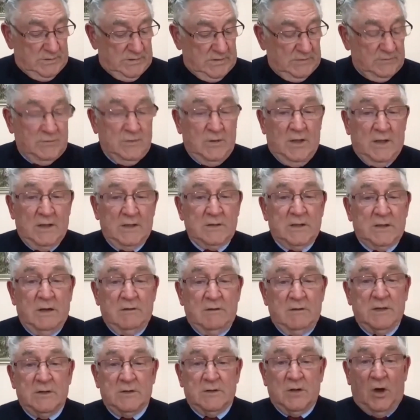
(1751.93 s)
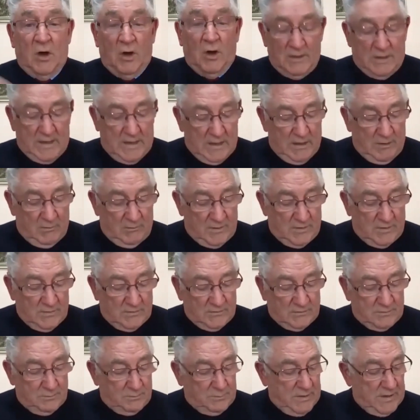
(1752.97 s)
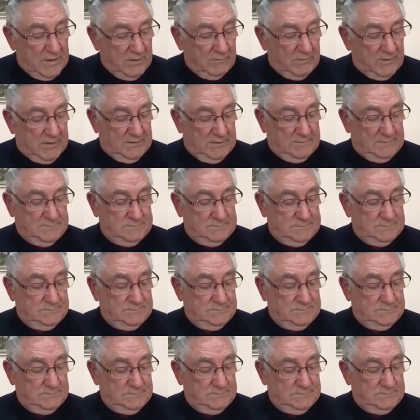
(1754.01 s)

It's like going into hot air and disappearing.